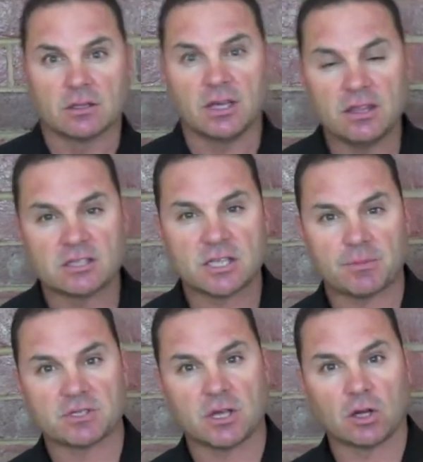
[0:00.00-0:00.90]
In this
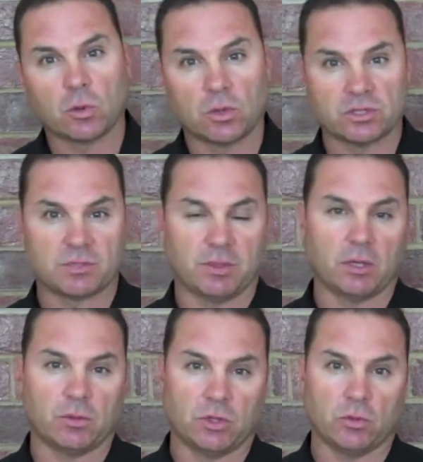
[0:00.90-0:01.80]
episode, I want to
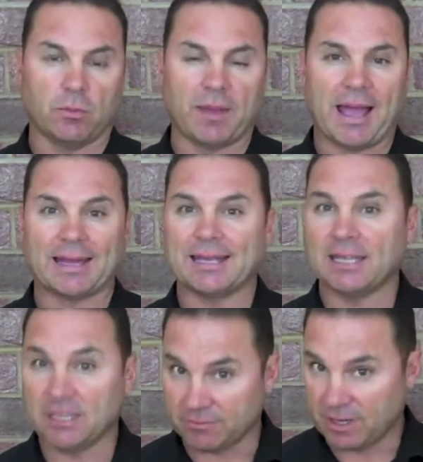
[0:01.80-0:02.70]
speak with you about
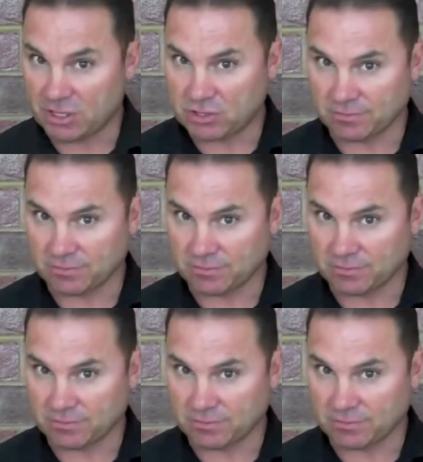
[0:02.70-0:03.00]
innovation.